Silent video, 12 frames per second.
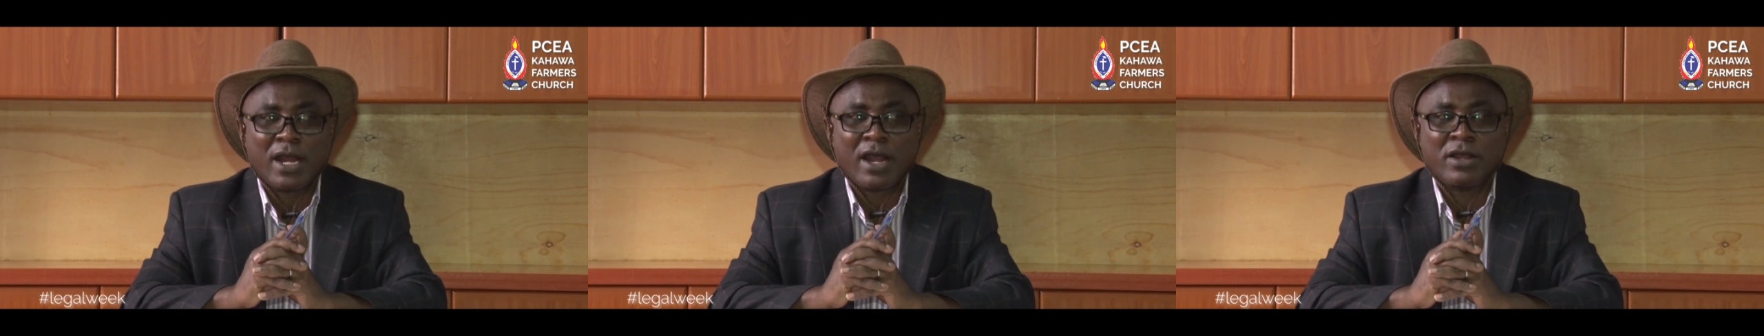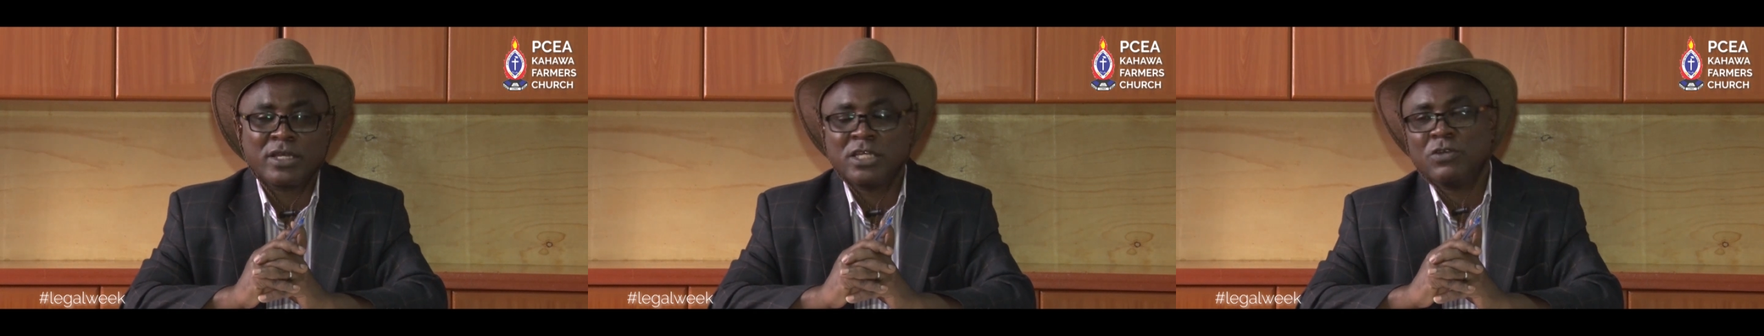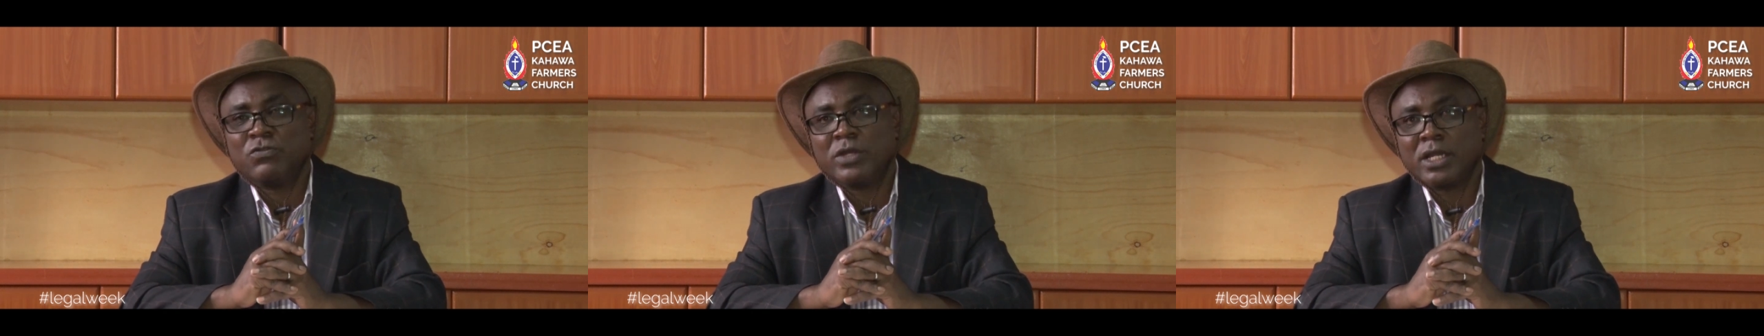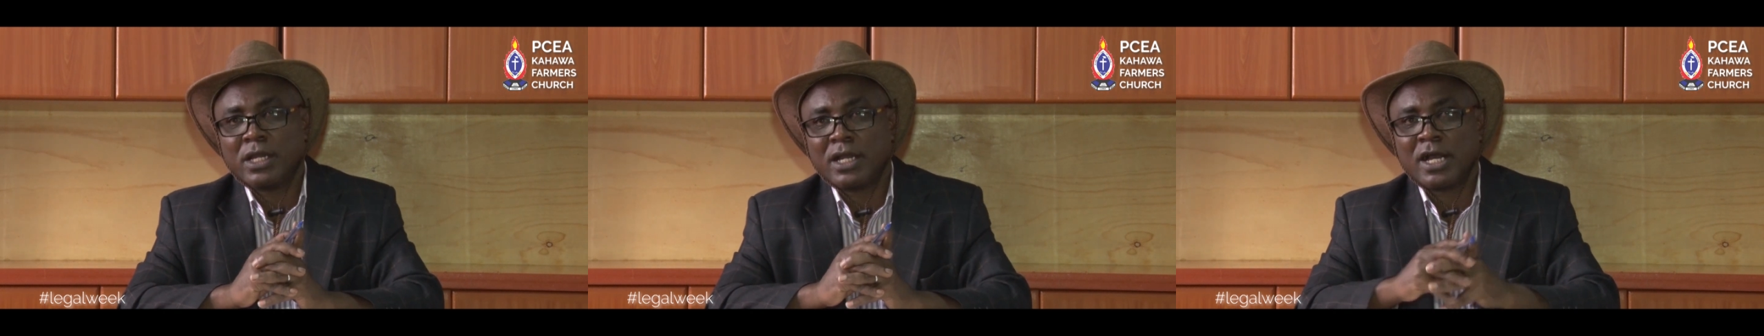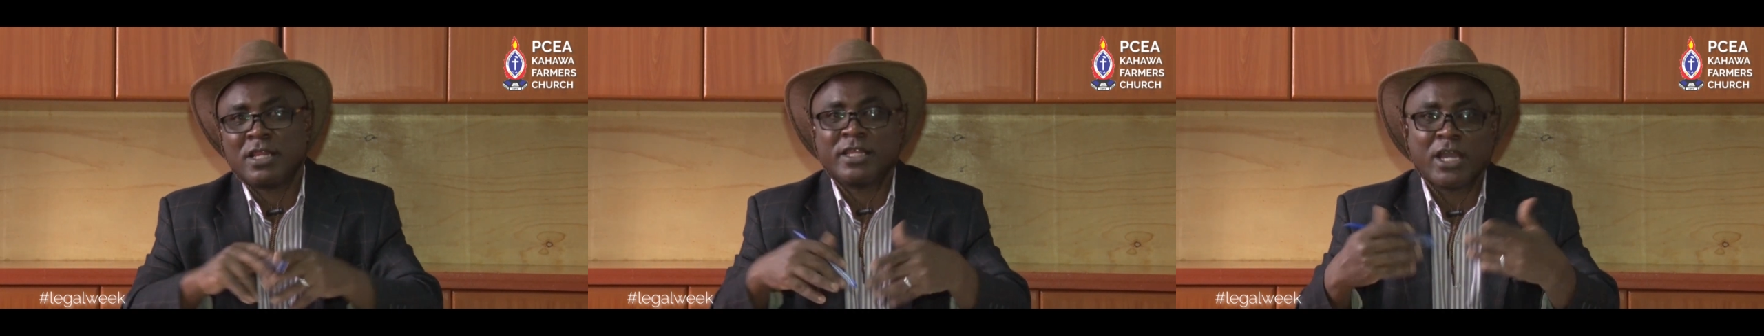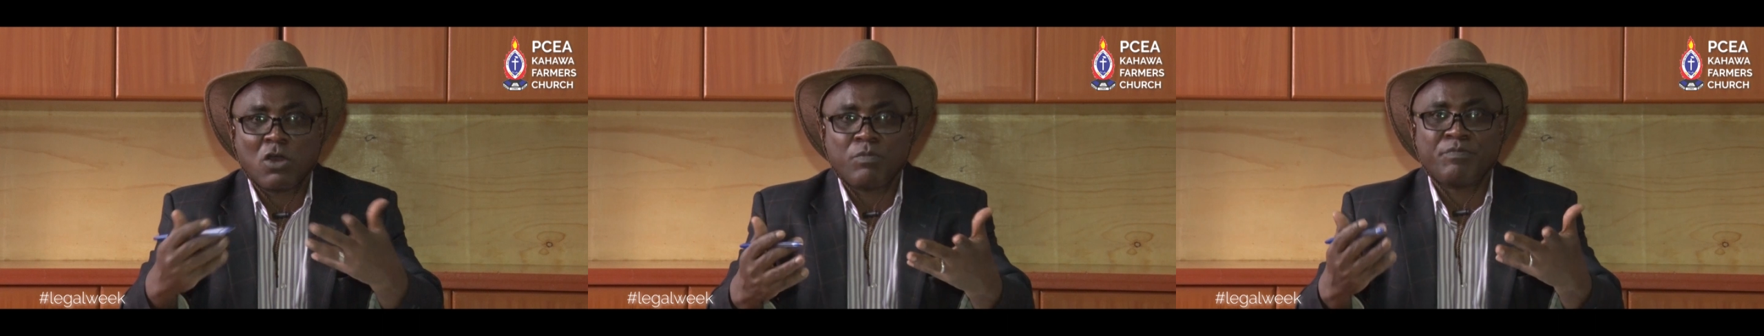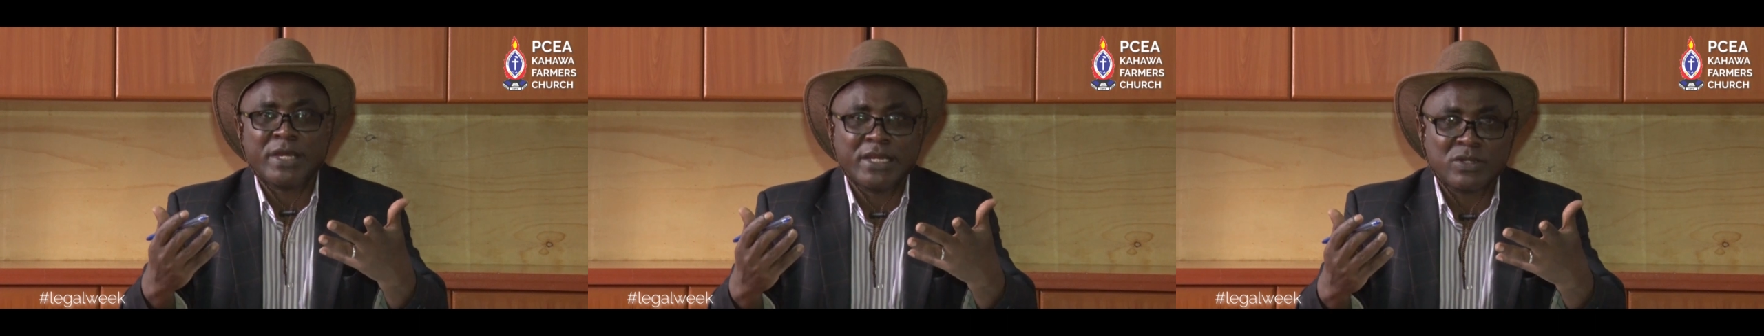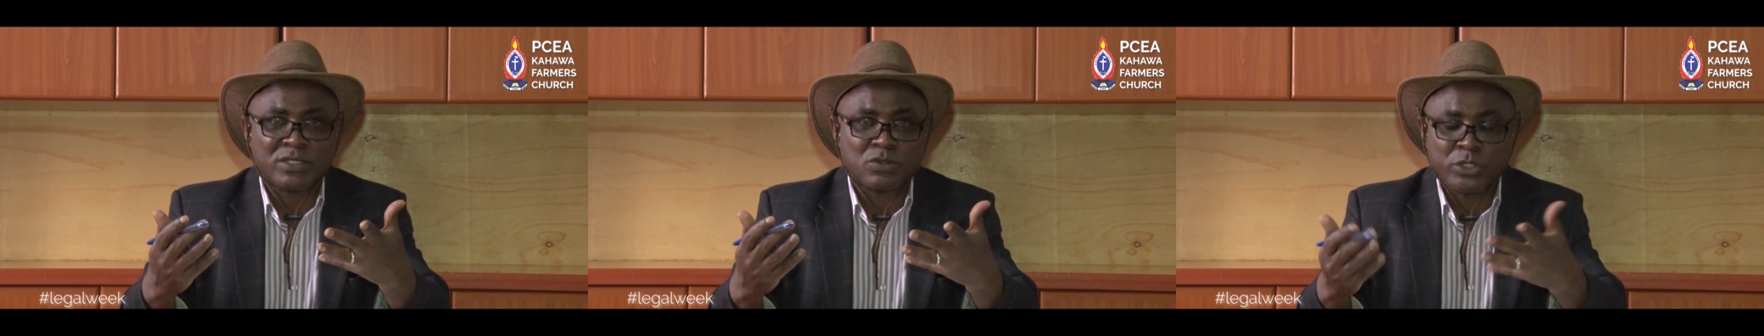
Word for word: uh, giving uh, their opinions.